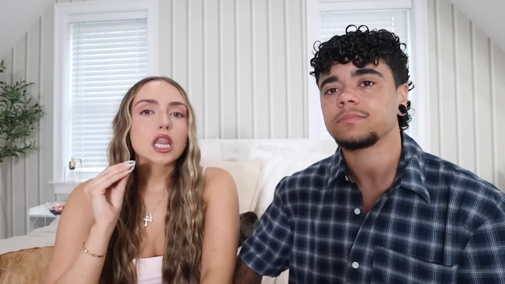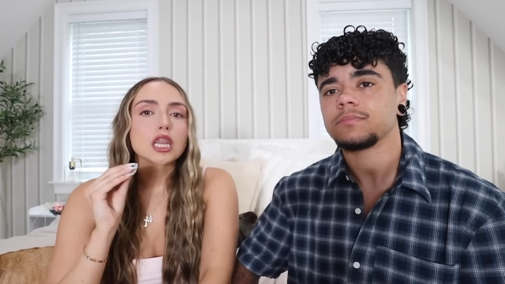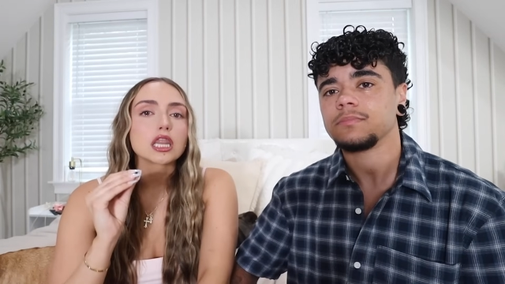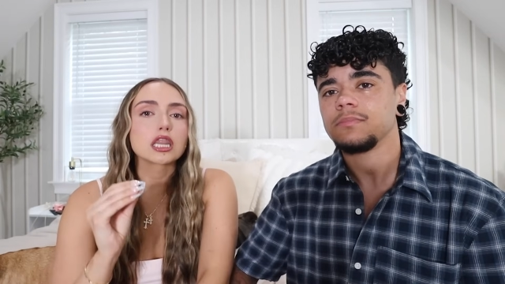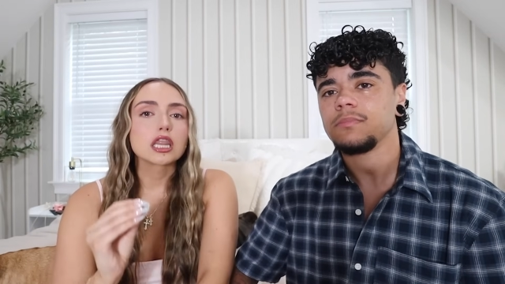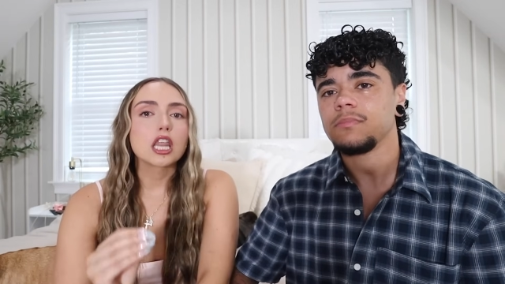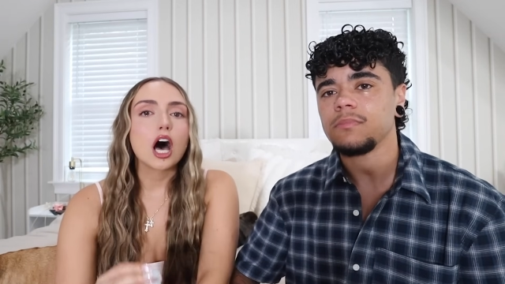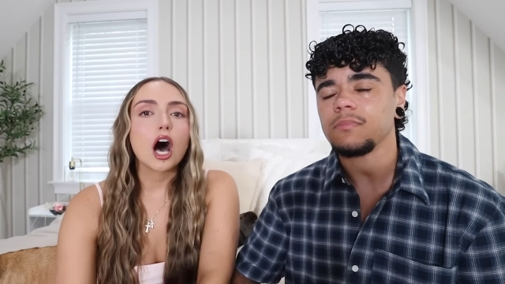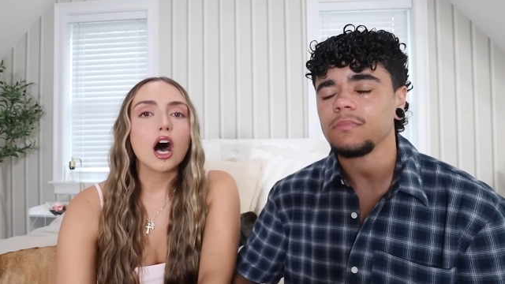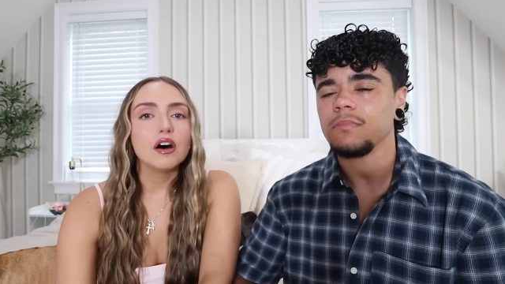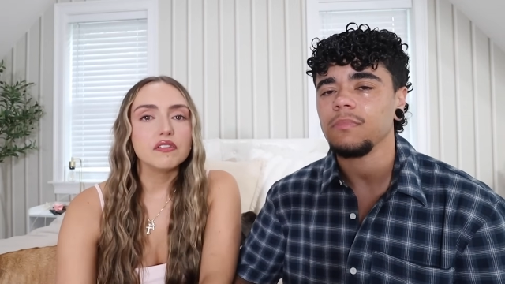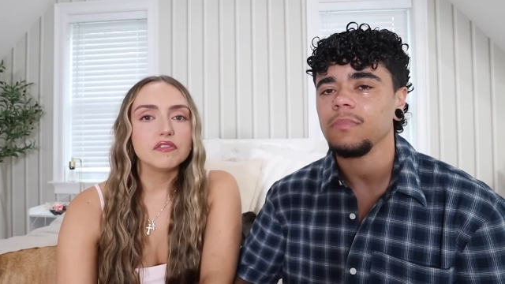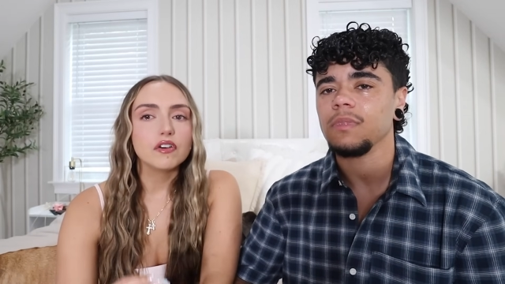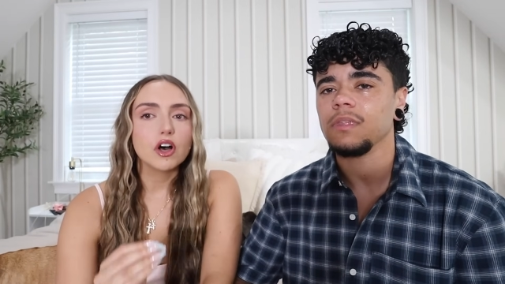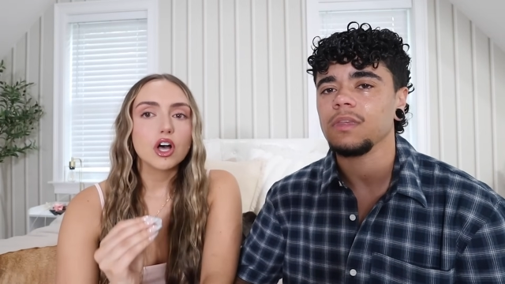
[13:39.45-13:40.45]

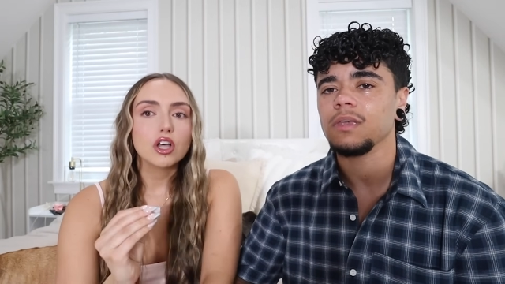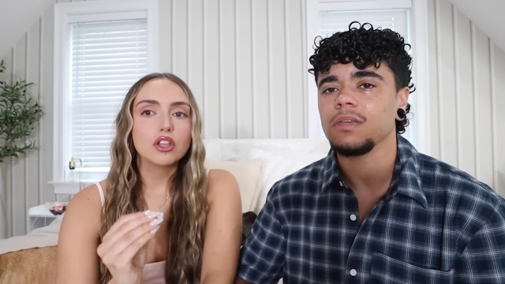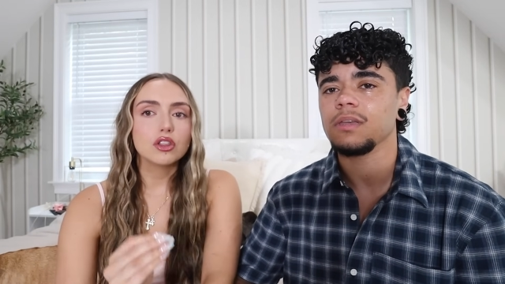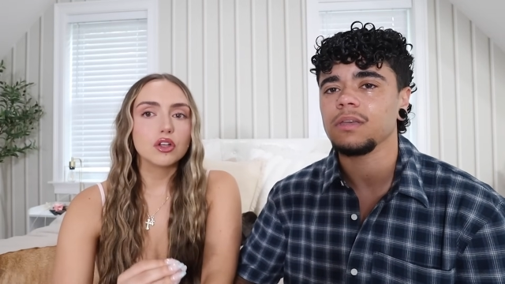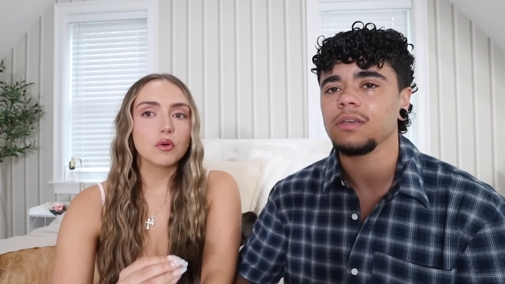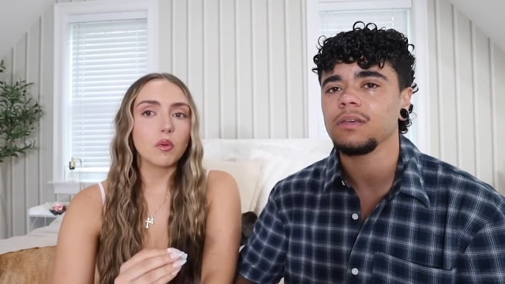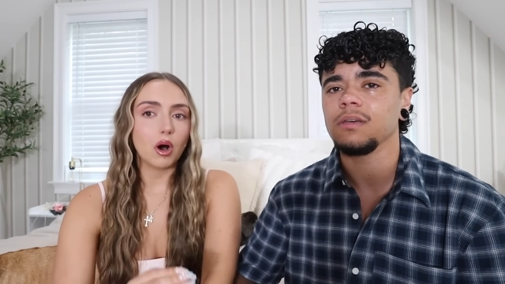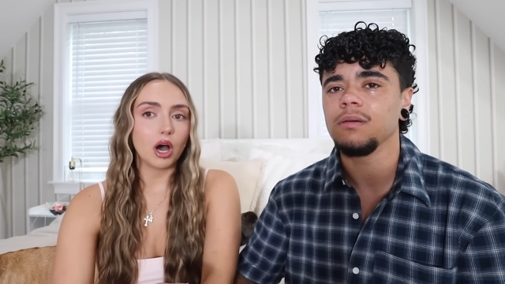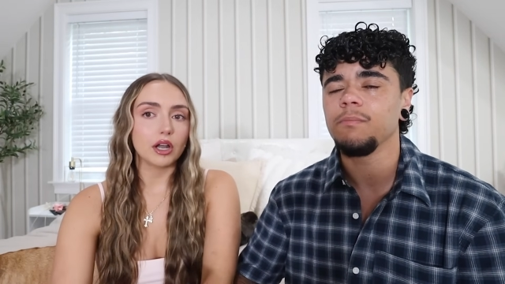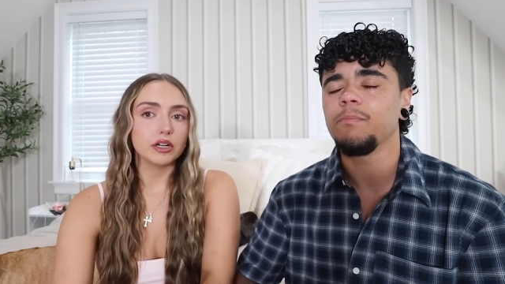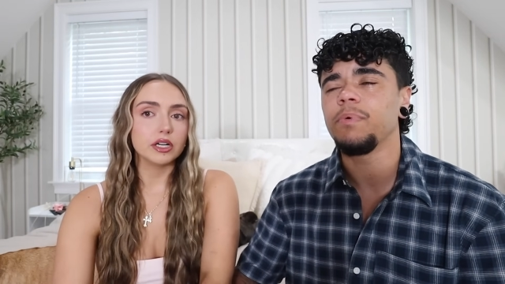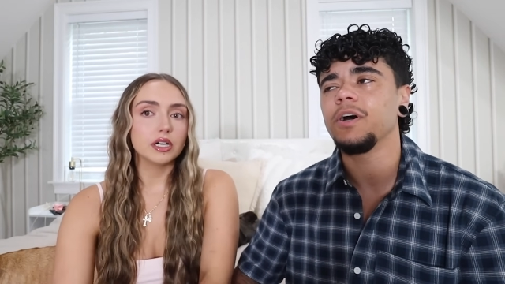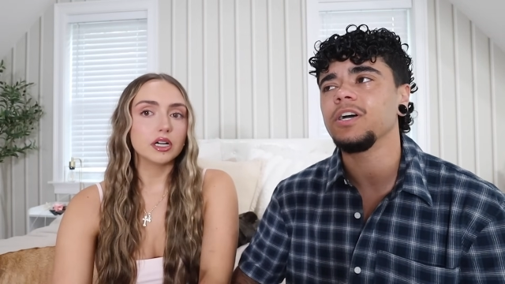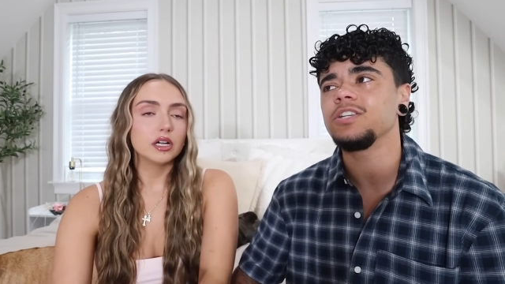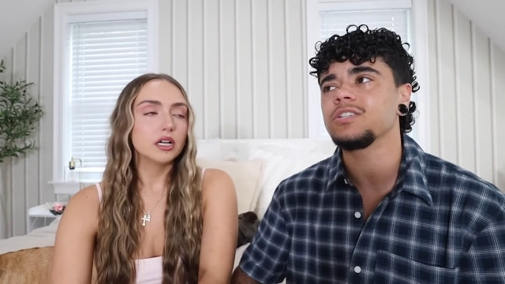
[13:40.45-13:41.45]
Speaker 1: love the water.
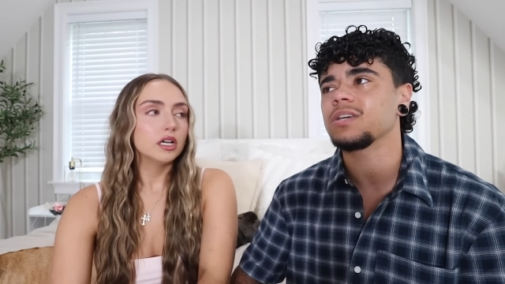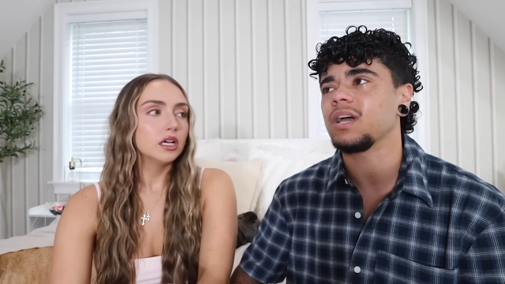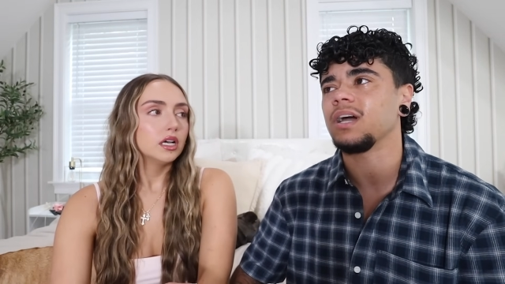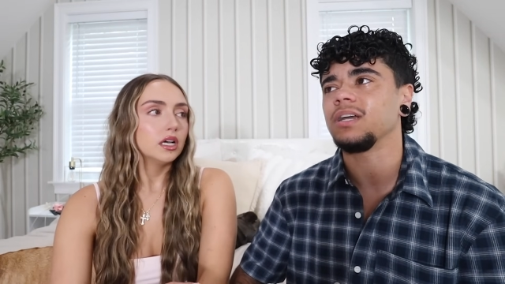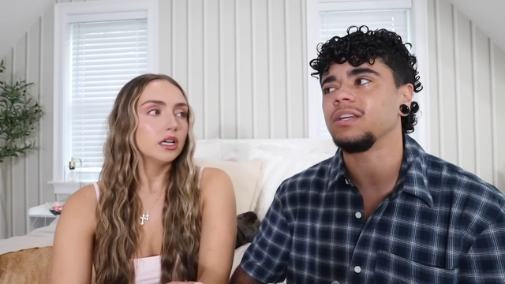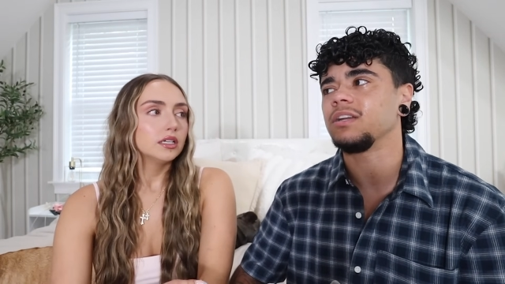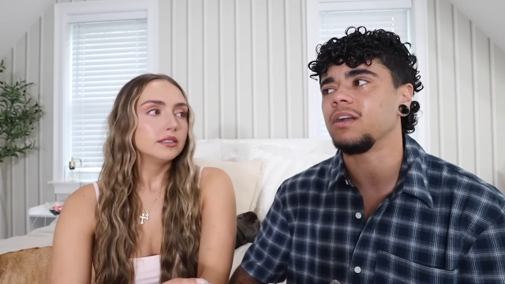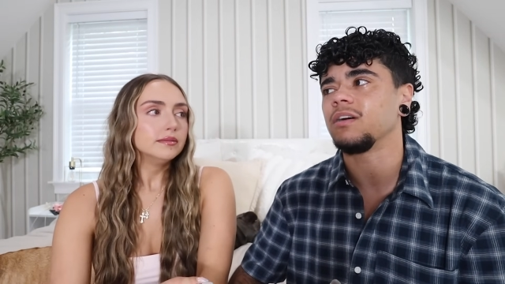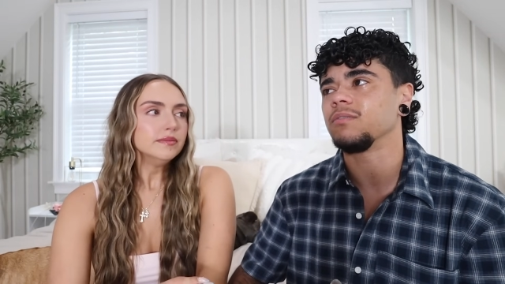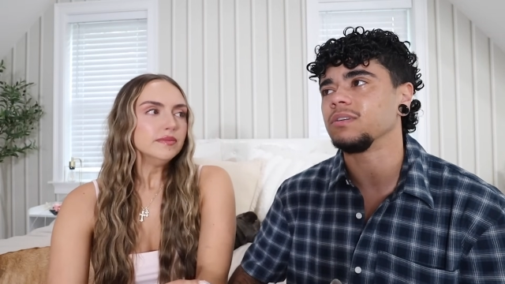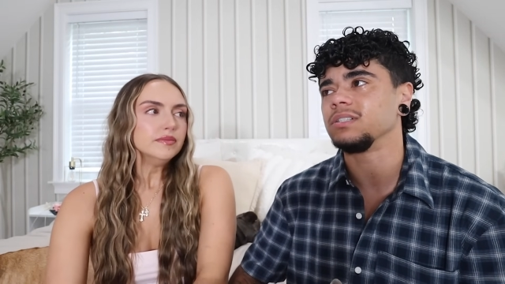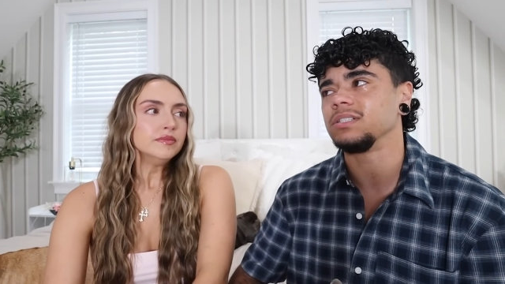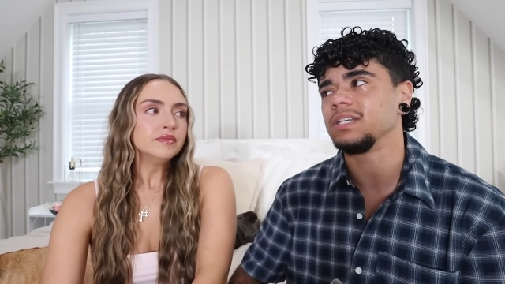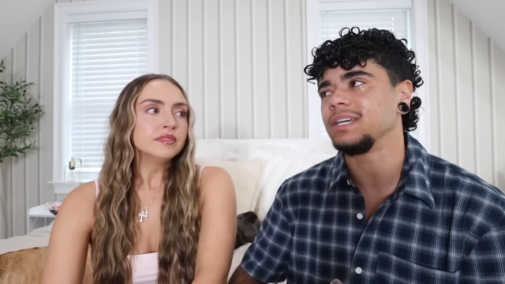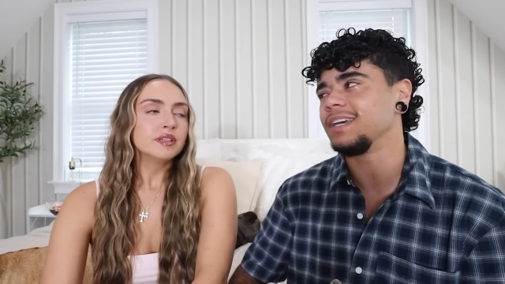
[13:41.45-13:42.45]
Pudge
Speaker 2: kinda not
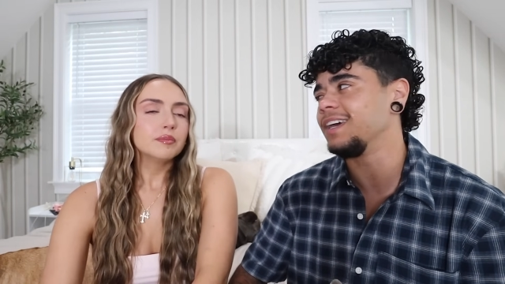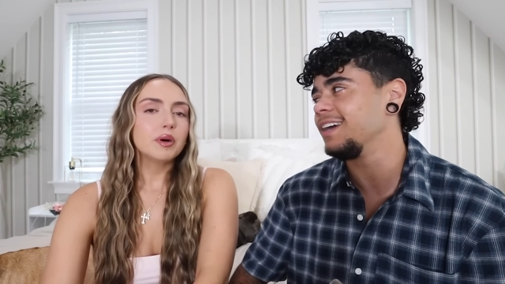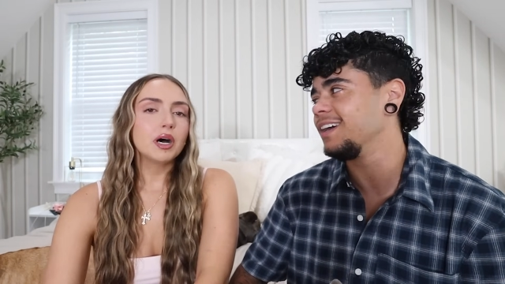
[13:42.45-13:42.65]
really.